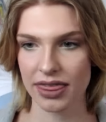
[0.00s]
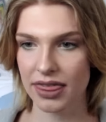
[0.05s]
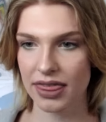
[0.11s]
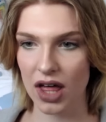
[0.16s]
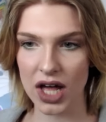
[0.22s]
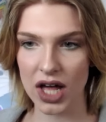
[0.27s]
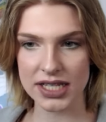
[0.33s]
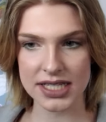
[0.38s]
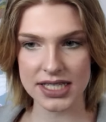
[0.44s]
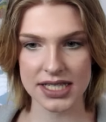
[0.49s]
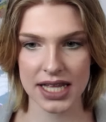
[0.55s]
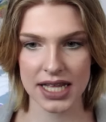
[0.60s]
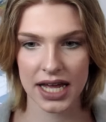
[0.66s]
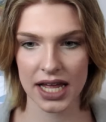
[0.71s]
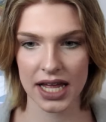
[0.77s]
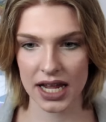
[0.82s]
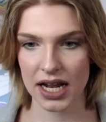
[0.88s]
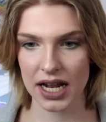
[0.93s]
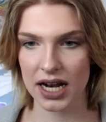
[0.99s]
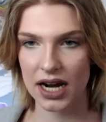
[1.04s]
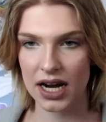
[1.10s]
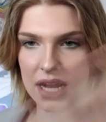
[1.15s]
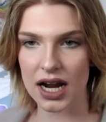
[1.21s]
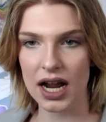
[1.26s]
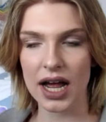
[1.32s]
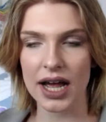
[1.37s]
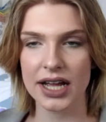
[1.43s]
thoughts that
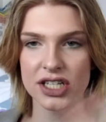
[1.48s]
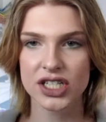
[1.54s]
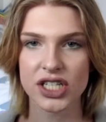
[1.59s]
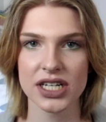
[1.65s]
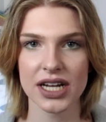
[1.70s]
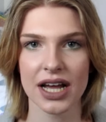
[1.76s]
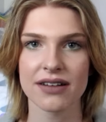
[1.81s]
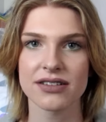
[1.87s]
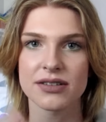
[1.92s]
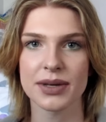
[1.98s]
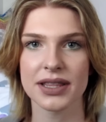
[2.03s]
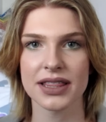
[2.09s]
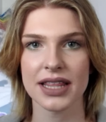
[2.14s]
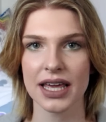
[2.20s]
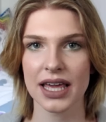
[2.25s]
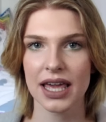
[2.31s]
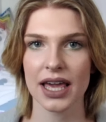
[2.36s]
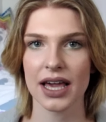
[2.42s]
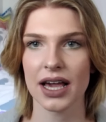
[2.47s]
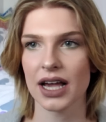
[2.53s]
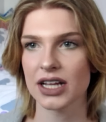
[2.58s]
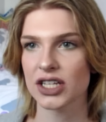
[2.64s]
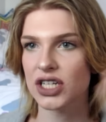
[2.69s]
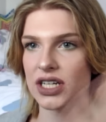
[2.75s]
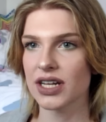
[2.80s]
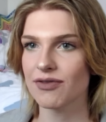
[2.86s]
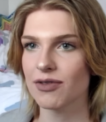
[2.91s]
I shouldn't have to be thinking. I
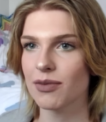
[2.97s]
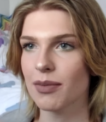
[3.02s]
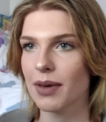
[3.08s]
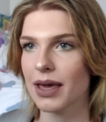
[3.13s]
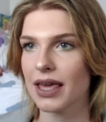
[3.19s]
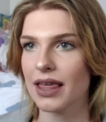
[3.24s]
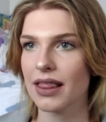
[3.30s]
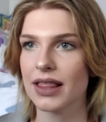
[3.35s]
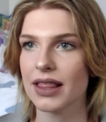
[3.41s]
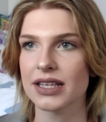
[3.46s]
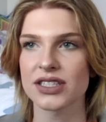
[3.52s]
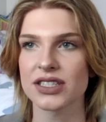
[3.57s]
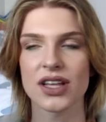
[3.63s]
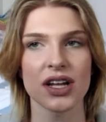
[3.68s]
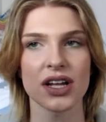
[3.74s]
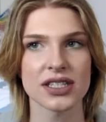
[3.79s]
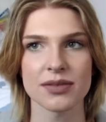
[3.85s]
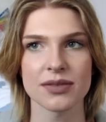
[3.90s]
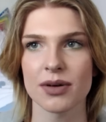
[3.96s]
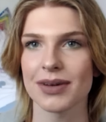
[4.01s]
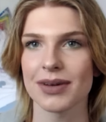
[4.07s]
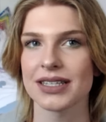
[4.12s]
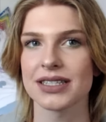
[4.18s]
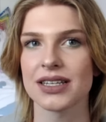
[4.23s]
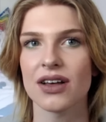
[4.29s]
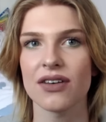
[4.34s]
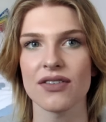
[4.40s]
shouldn't have to be making these thoughts about
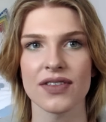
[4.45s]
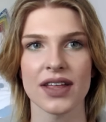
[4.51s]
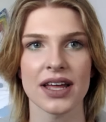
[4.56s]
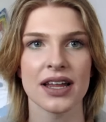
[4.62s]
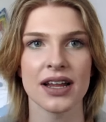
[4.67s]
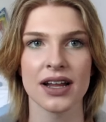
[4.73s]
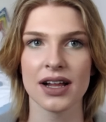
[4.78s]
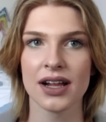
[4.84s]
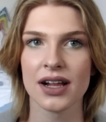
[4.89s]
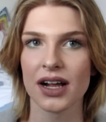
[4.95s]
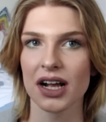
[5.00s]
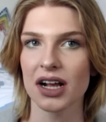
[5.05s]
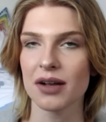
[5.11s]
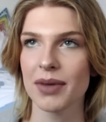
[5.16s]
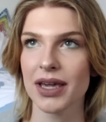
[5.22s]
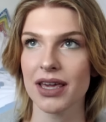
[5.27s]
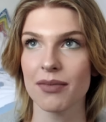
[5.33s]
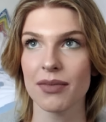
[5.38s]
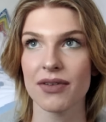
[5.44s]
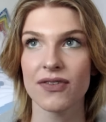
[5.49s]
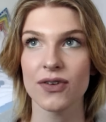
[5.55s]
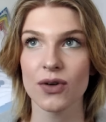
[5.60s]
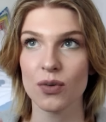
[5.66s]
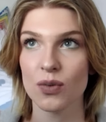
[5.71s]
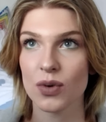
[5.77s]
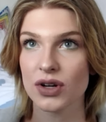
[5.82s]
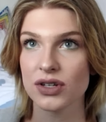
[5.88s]
myself that are making me
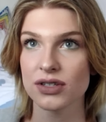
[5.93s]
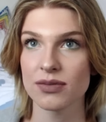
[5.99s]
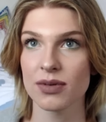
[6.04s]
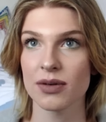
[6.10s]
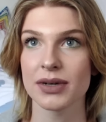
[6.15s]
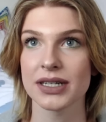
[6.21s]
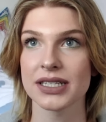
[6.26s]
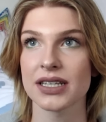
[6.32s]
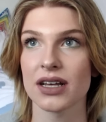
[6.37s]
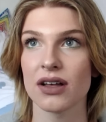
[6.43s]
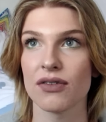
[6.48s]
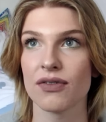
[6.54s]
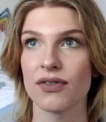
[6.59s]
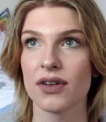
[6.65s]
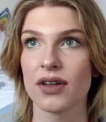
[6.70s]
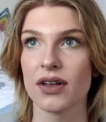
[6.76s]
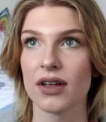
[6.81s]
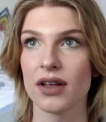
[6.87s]
feel worse about myself.